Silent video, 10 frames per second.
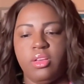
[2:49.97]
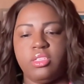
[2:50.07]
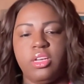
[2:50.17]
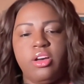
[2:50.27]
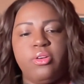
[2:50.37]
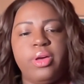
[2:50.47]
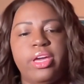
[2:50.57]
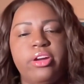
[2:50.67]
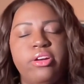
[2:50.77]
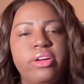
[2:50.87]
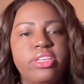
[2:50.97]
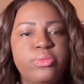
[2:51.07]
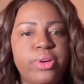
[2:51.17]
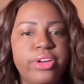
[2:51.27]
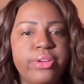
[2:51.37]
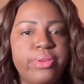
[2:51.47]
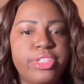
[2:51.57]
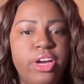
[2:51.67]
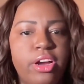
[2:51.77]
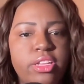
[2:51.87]
So here is where you would
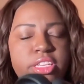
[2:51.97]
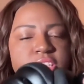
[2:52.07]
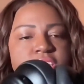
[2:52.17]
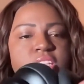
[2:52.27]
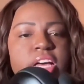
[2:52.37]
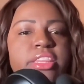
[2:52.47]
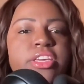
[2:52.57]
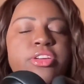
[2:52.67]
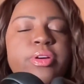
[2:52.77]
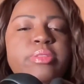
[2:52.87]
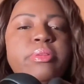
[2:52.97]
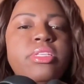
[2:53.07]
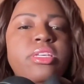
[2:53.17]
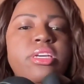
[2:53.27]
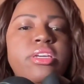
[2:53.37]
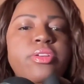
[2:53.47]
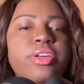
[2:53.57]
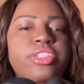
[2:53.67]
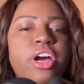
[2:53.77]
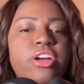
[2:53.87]
charge. This is like the USB-C. You
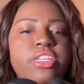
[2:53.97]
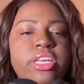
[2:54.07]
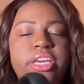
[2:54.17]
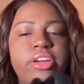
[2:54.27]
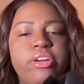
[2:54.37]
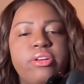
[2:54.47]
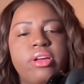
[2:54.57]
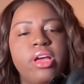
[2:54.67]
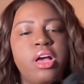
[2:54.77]
can charge it here.